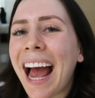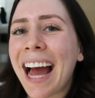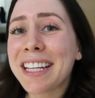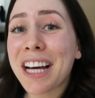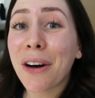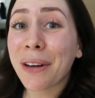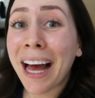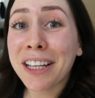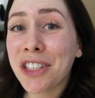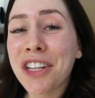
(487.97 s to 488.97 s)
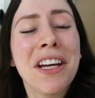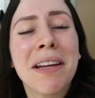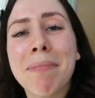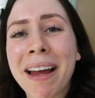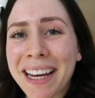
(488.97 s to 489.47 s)
and I'll catch you
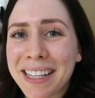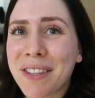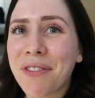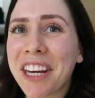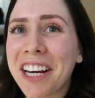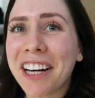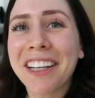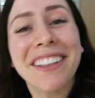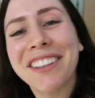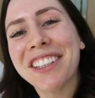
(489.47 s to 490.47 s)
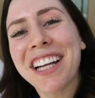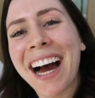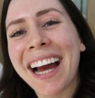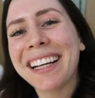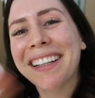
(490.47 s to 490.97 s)
in my next video. Good
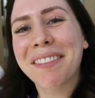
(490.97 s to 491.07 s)
night.